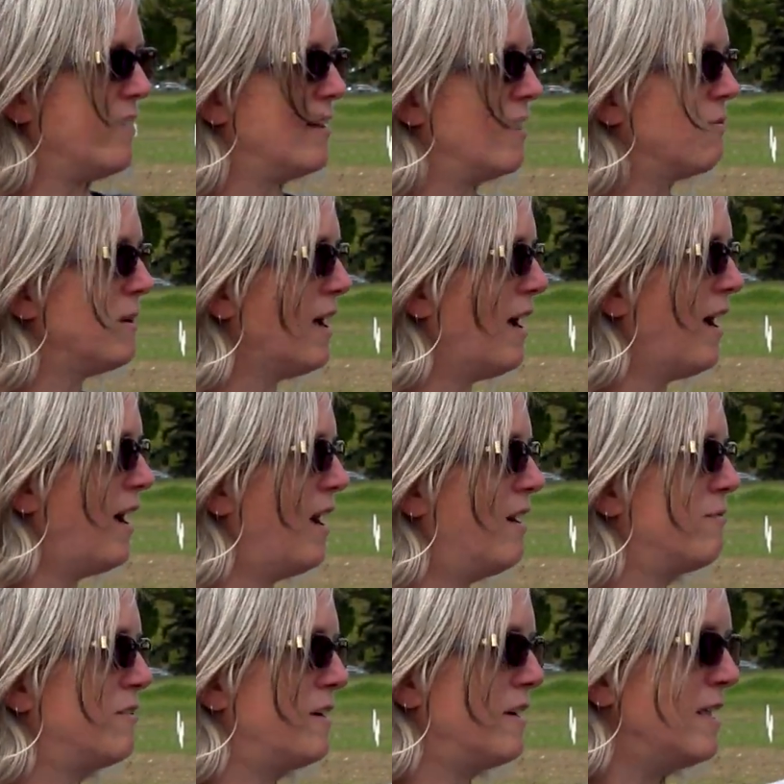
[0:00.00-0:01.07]
then we have
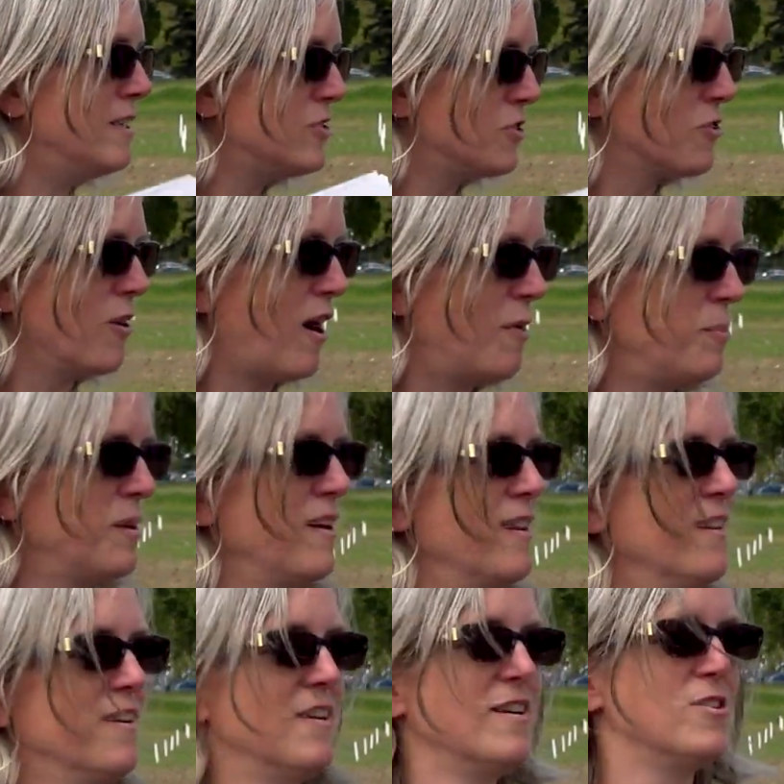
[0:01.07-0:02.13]
an intercropping
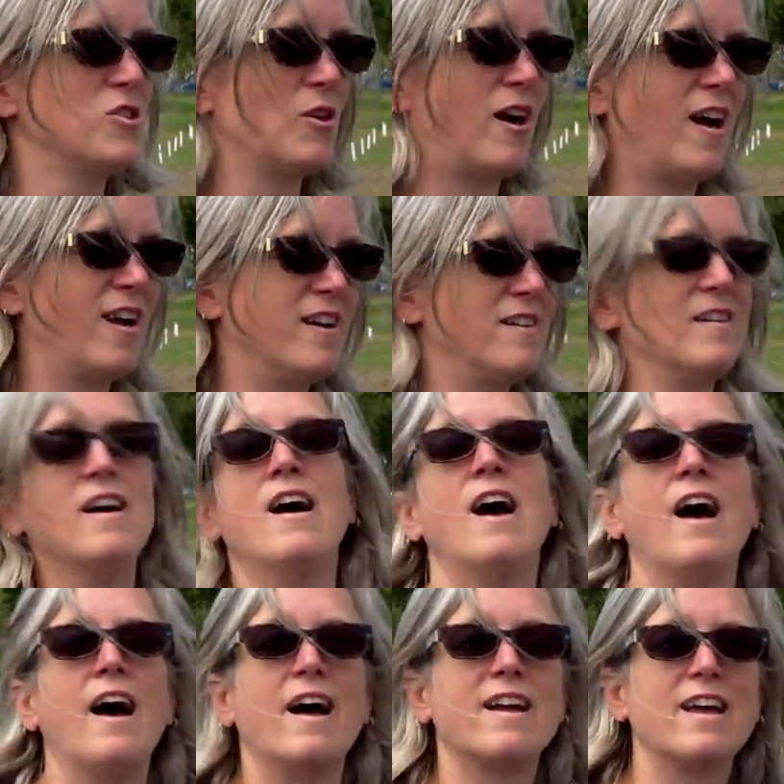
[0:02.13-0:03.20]
trial,
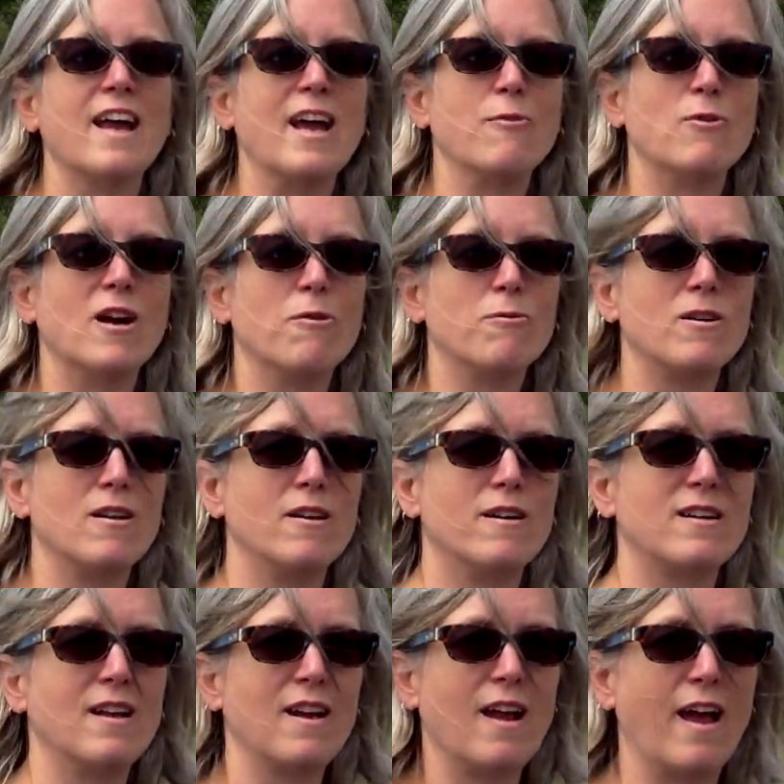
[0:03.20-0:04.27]
again, where we're
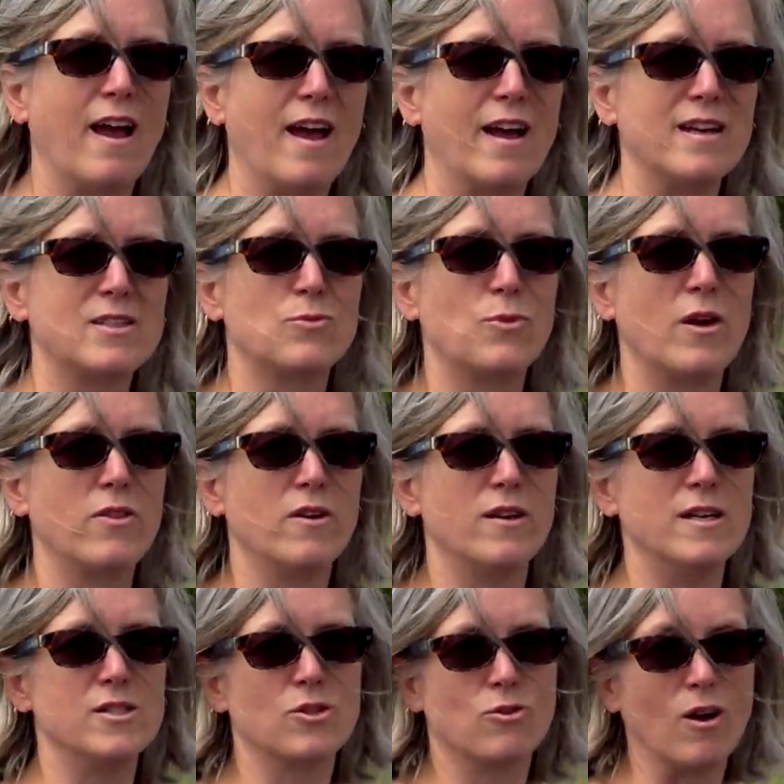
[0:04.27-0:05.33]
looking at whether
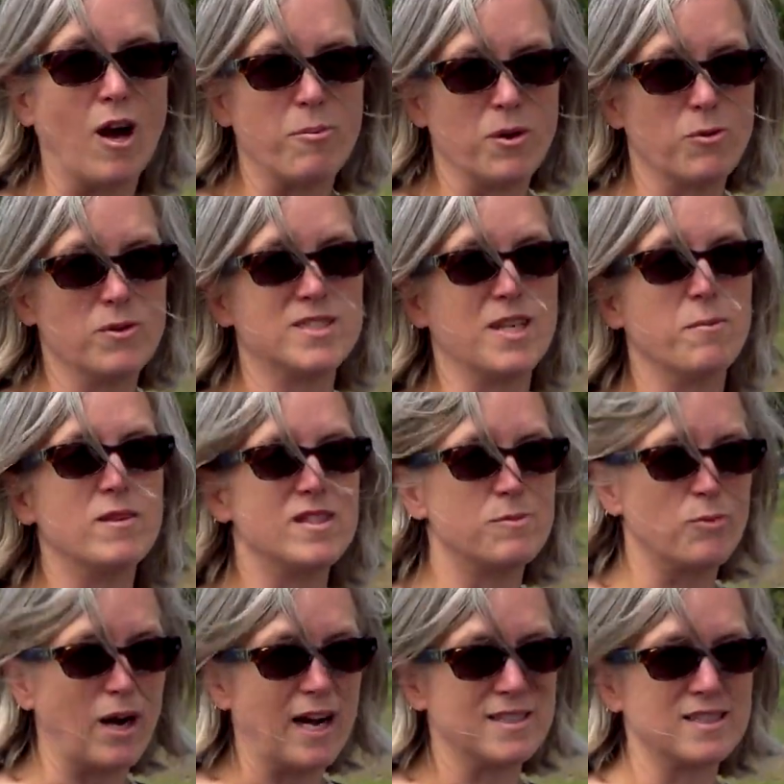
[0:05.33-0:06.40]
intercropping with some of these
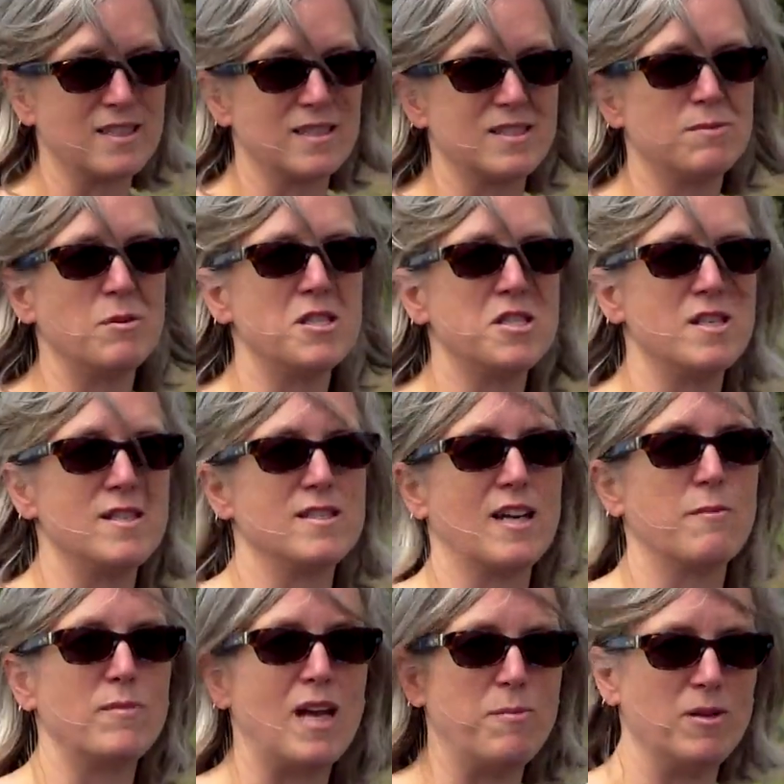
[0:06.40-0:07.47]
brassica species that
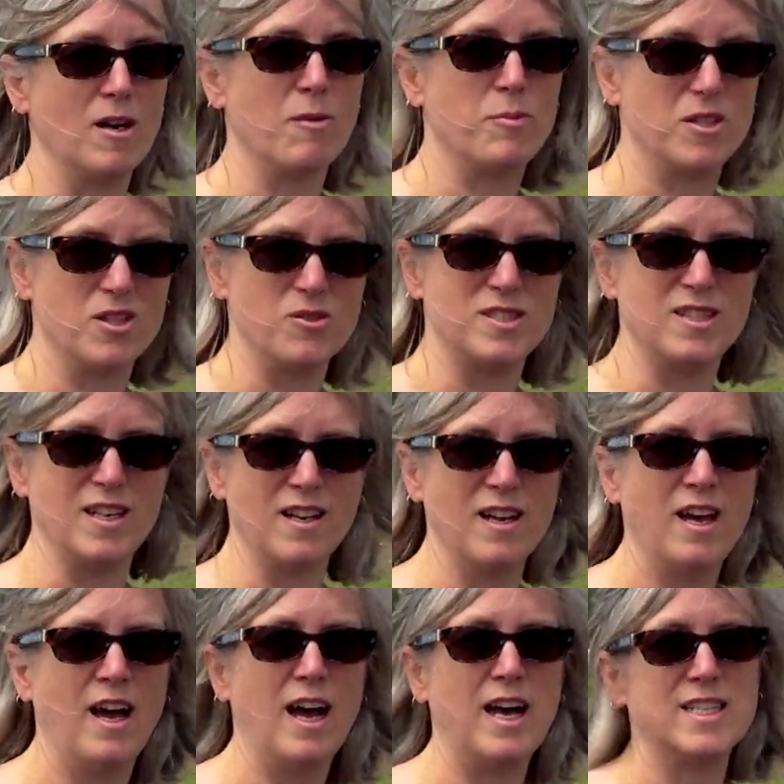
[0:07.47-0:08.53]
maybe are producing
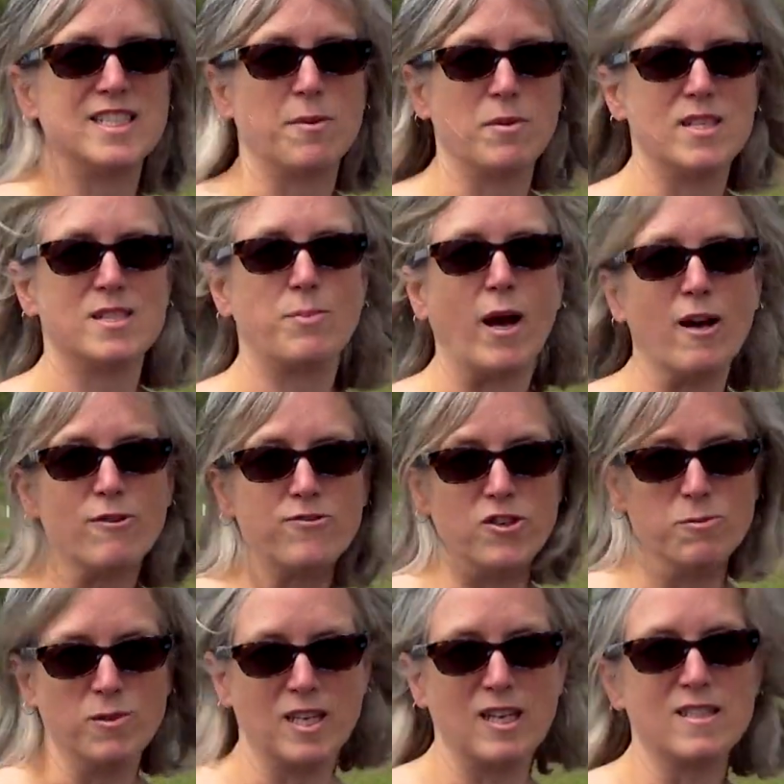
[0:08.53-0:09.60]
some of these
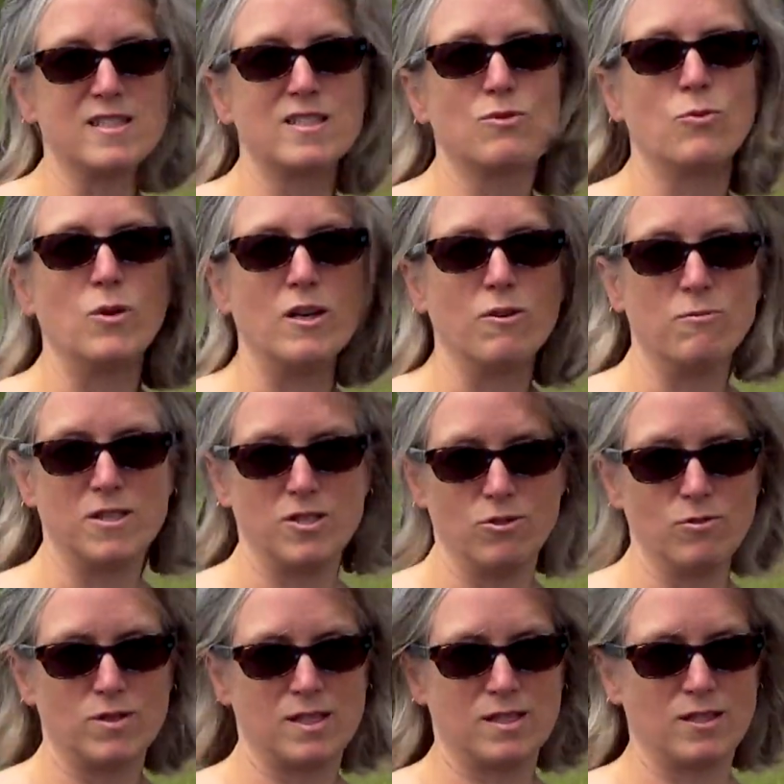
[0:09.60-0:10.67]
biofumigants will
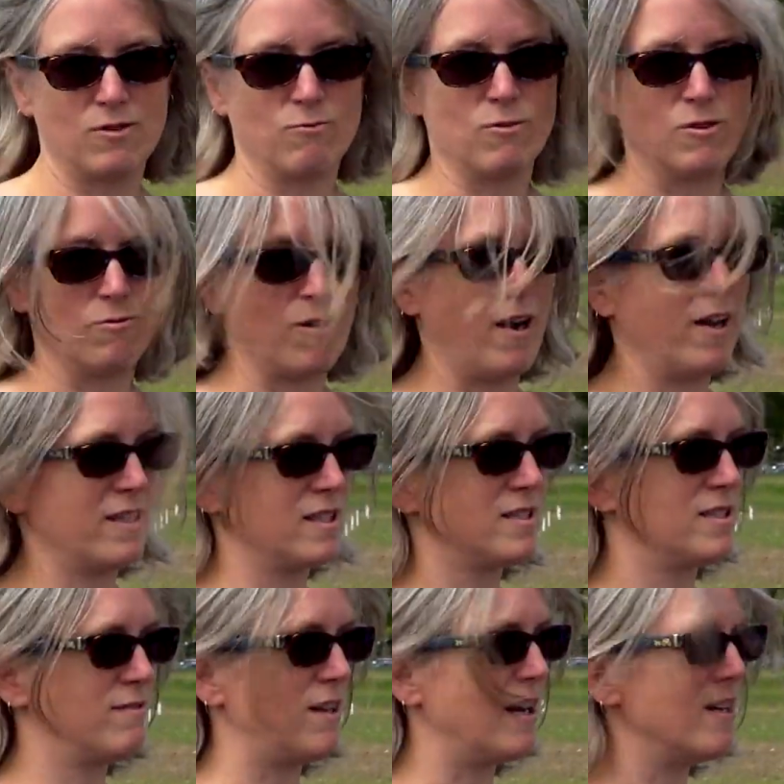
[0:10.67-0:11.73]
reduce root rot
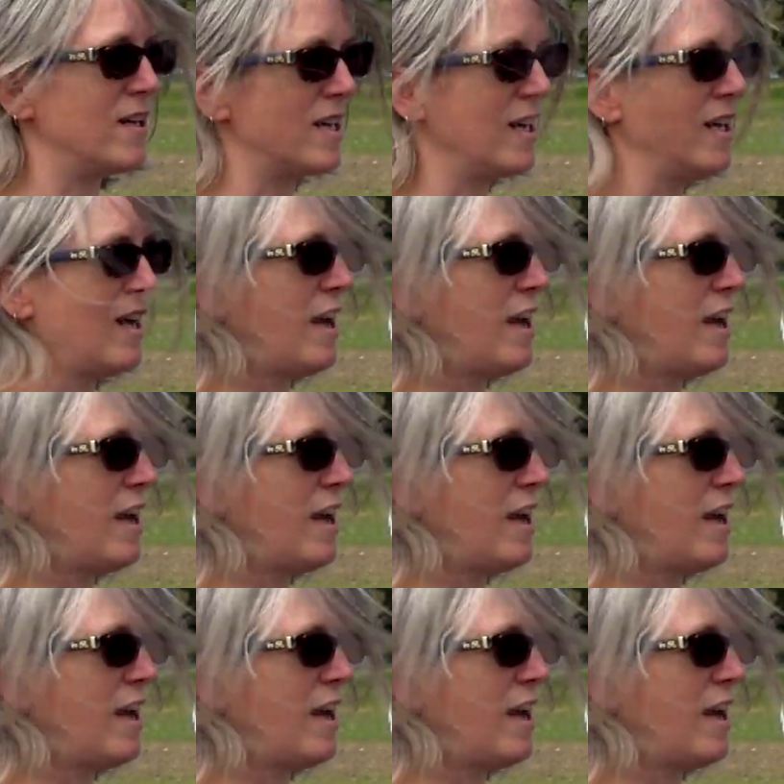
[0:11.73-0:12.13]
severity.